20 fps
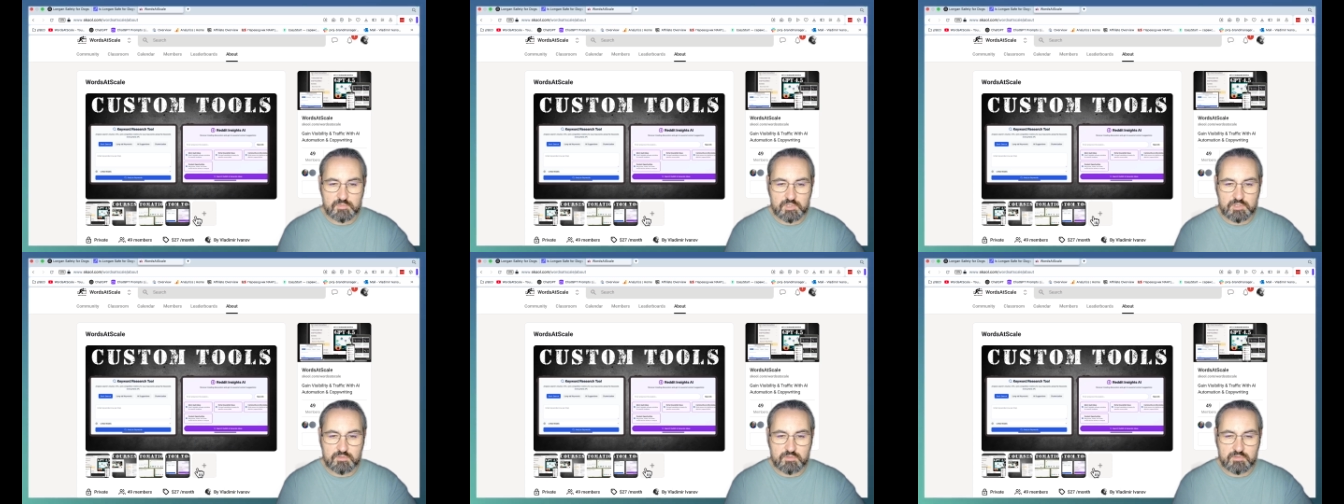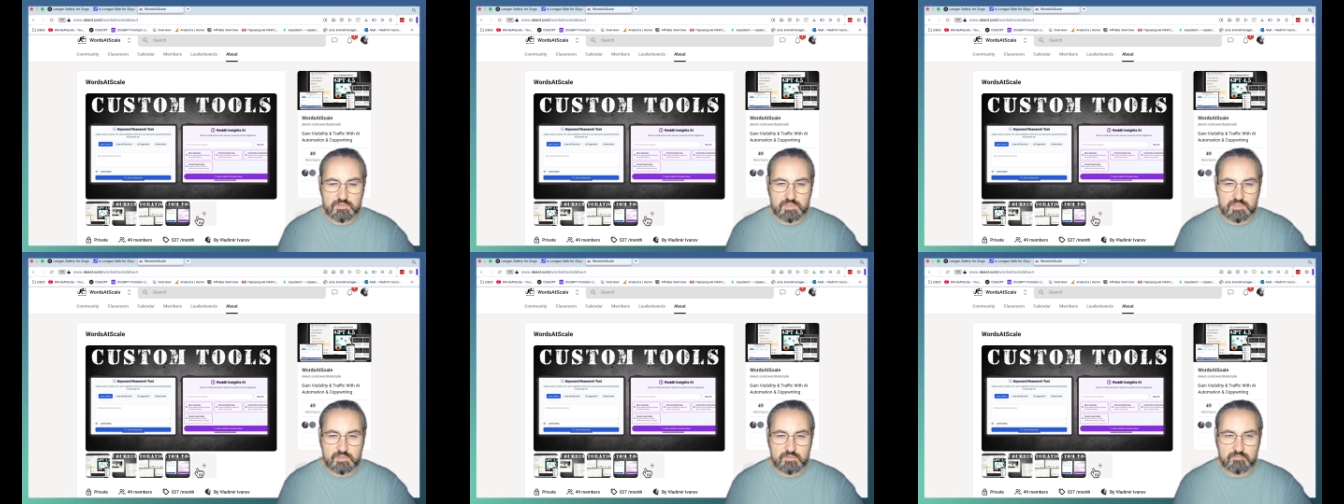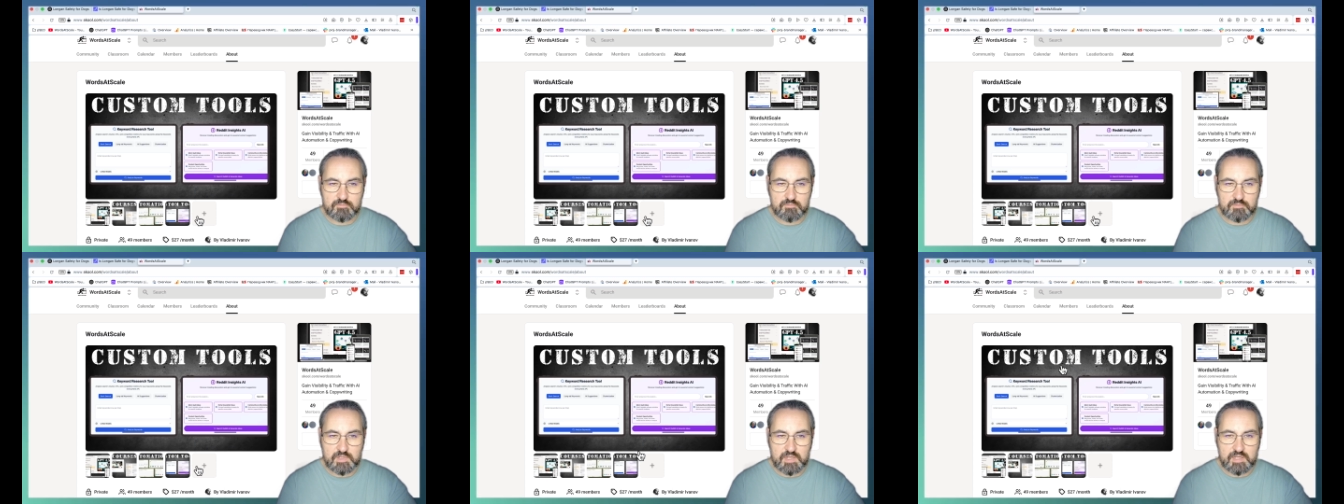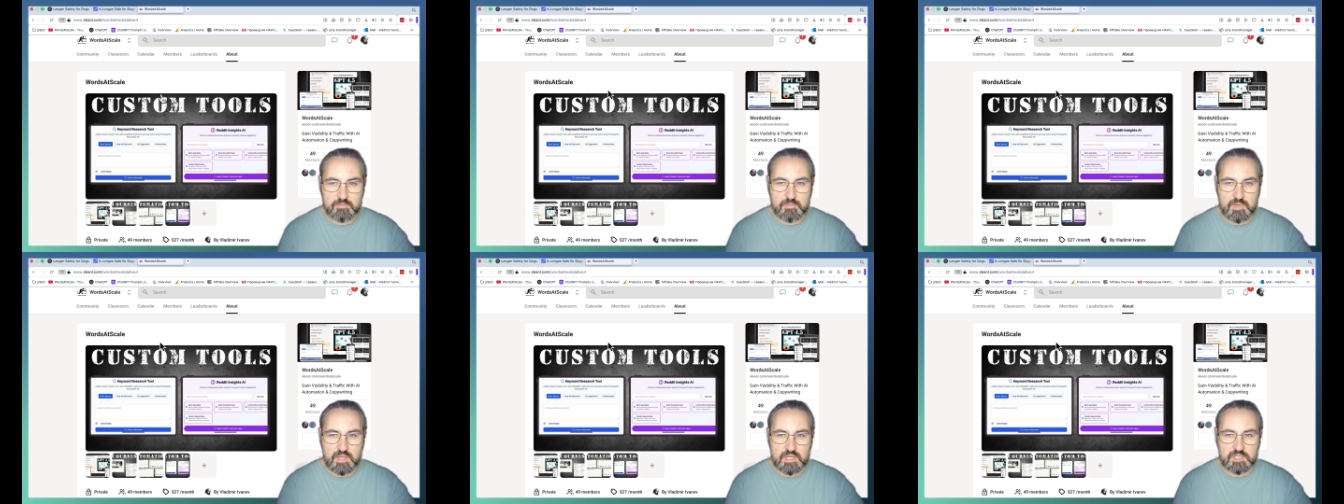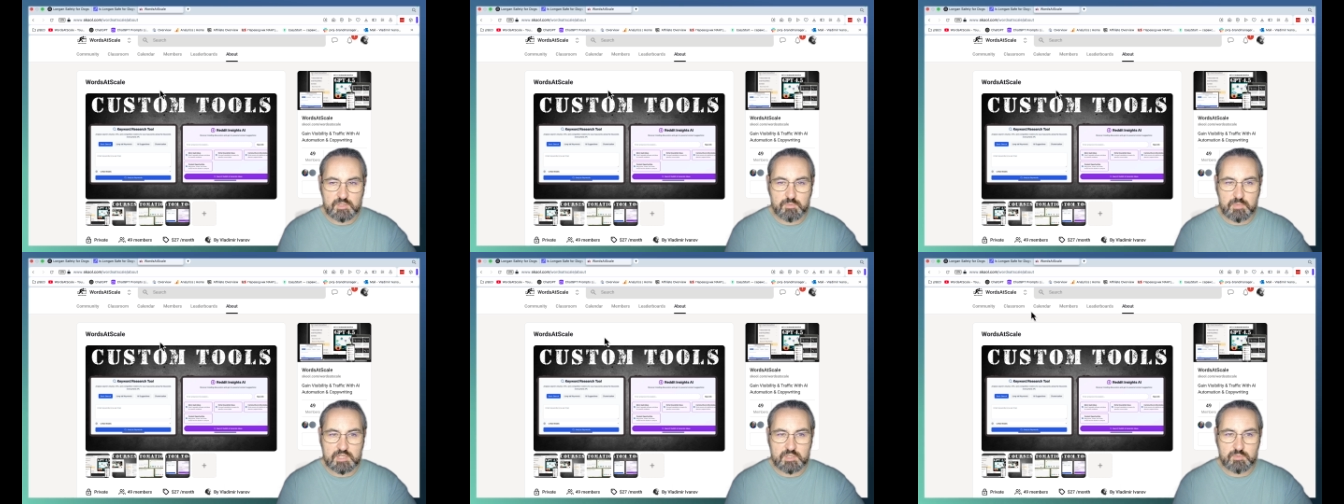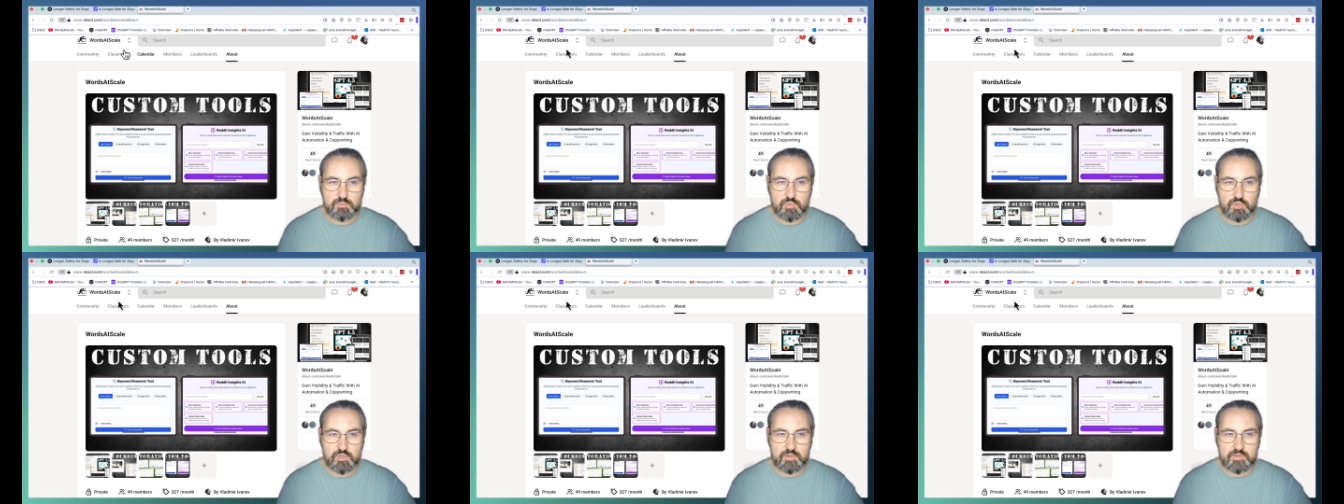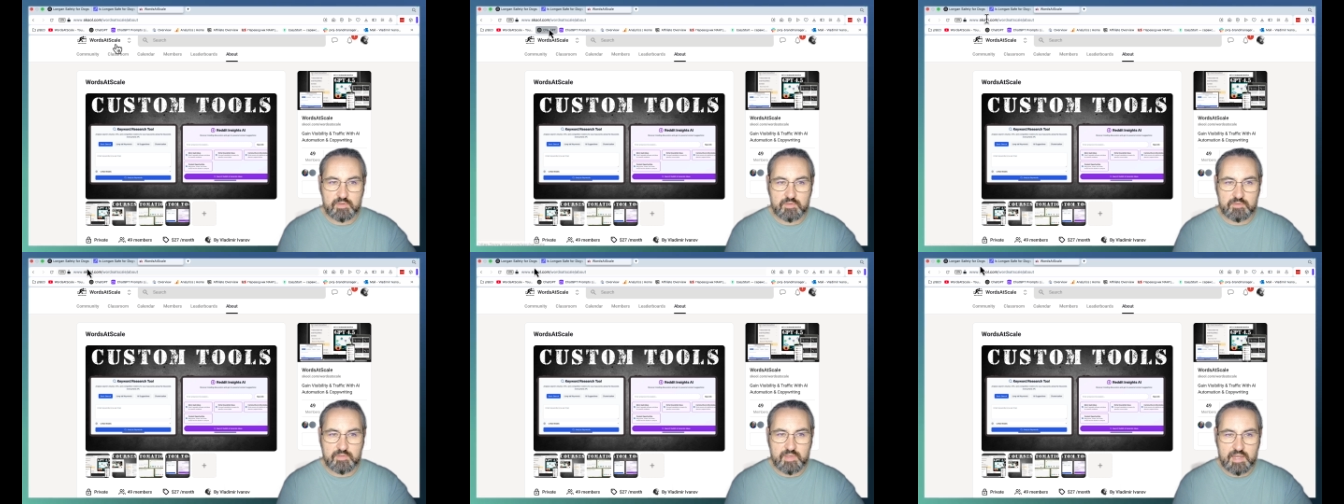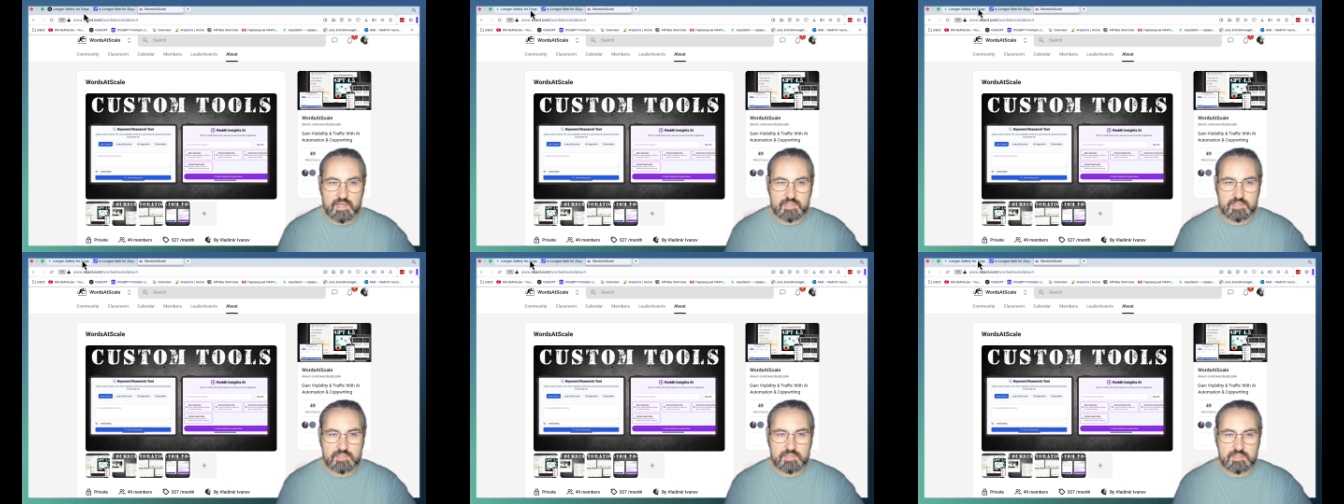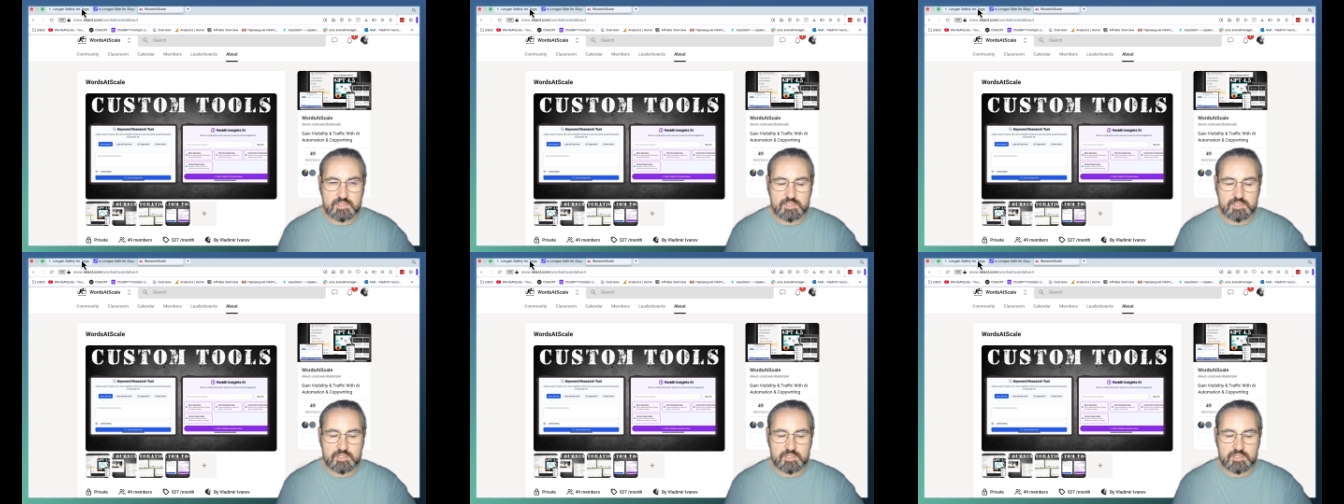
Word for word: tools, and much, much more than that.